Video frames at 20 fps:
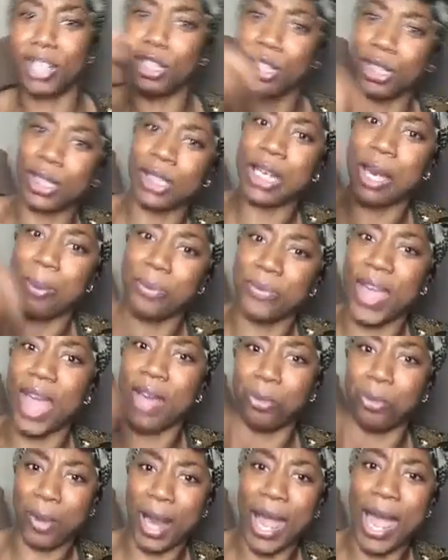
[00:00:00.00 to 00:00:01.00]
cooking up
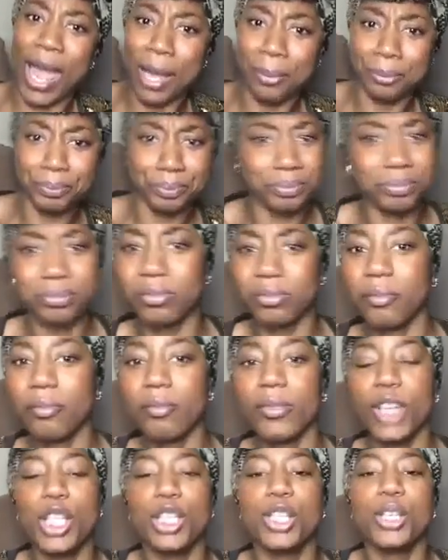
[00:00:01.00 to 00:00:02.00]
that wrap,
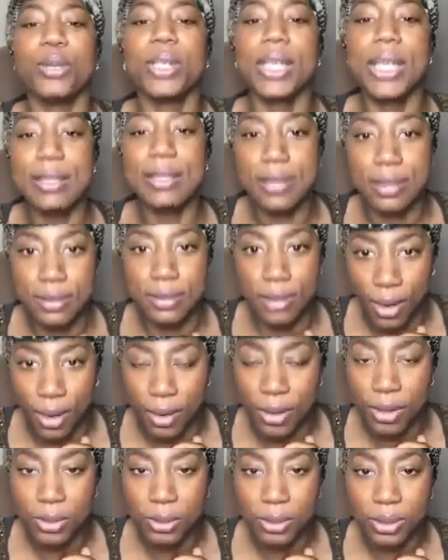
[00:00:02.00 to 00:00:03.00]
you need to
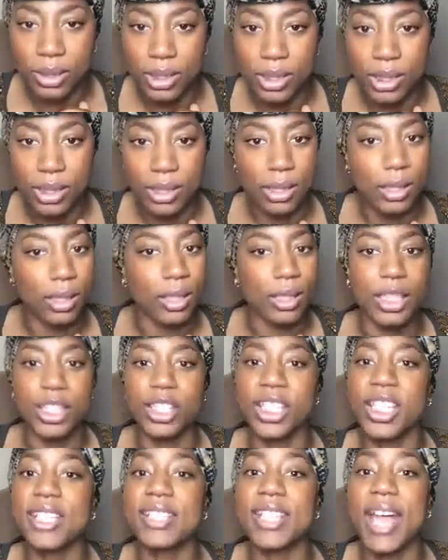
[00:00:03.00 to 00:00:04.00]
know
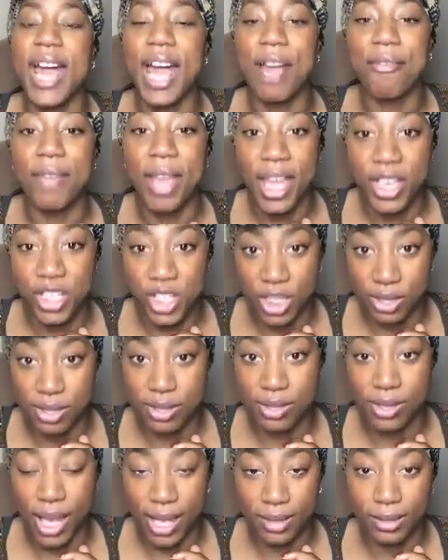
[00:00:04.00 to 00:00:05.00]
you need to have
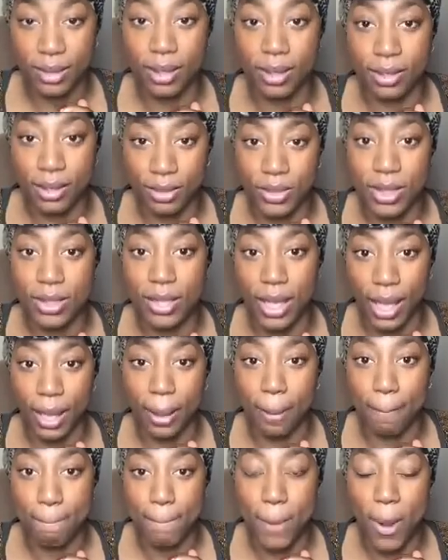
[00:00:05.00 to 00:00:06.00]
edges at the end of the
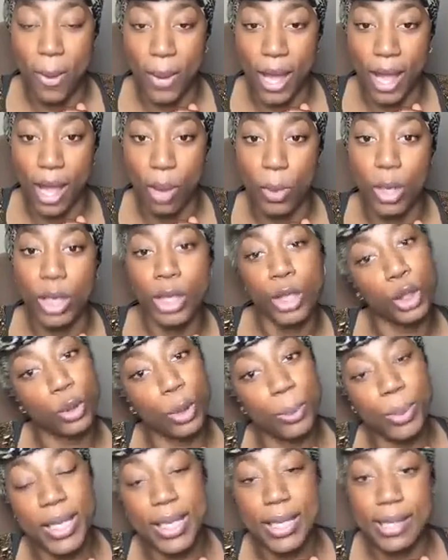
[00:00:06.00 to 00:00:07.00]
day. Okay, we're going to do
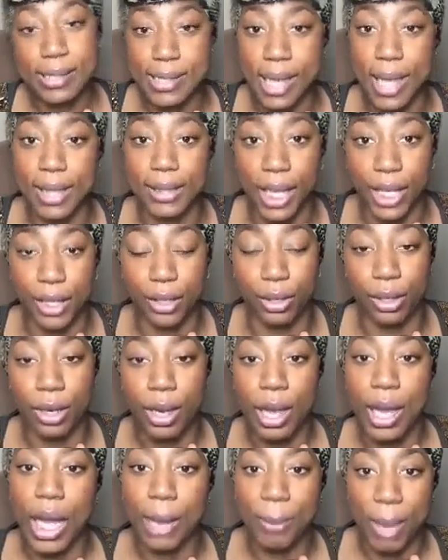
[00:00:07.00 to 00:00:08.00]
a PSA later
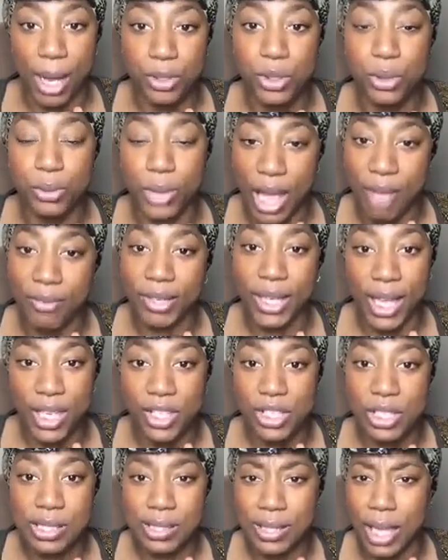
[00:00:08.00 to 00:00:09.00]
about you having
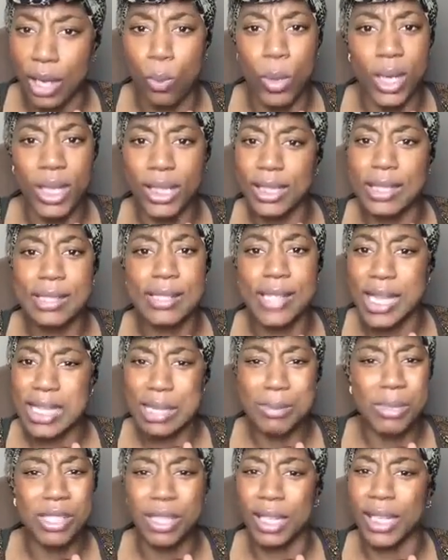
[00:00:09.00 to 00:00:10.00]
edges. Like, one of these days,
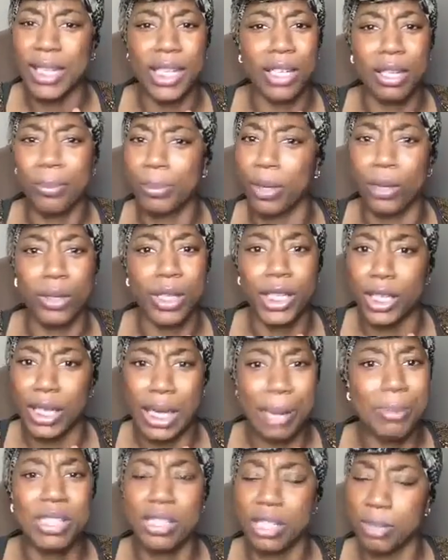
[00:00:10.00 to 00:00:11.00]
I'm just going to get up on here
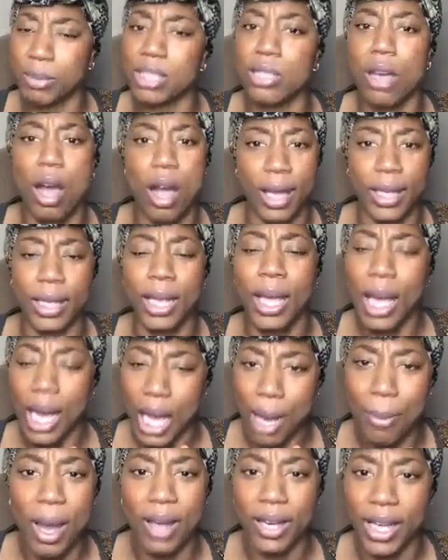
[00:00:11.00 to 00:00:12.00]
and I'm just going to be talking
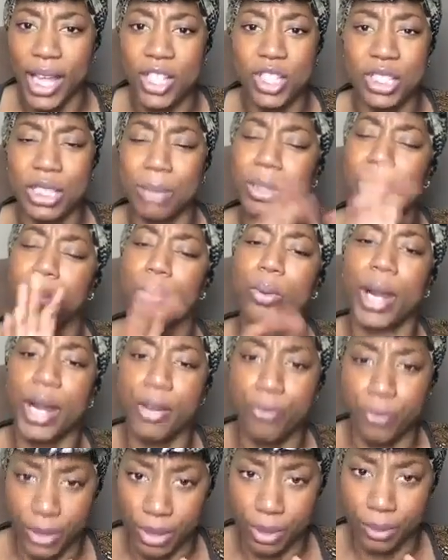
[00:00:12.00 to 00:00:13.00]
about edges. I'm going to pray
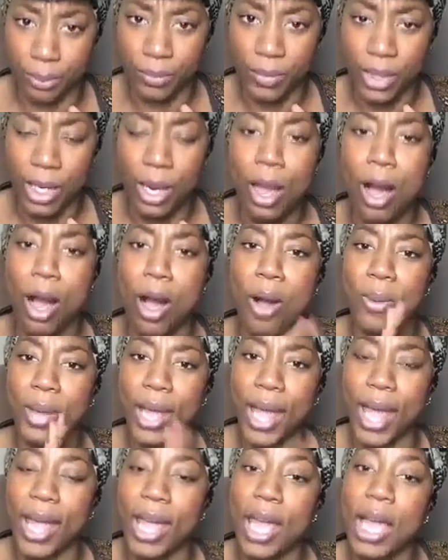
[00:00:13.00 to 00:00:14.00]
for them.
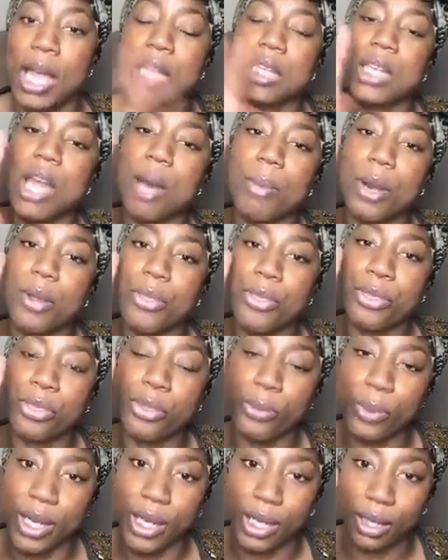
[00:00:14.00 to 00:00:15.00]
Okay, number
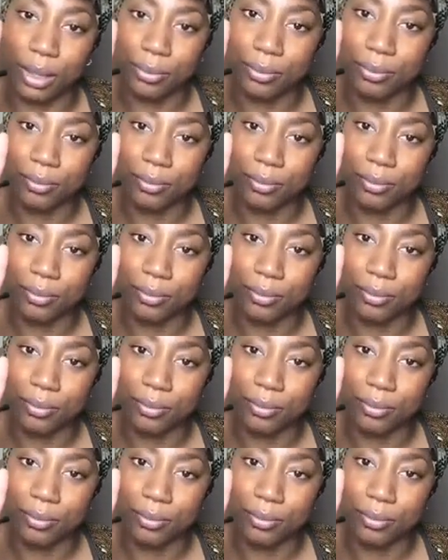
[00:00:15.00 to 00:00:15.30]
3.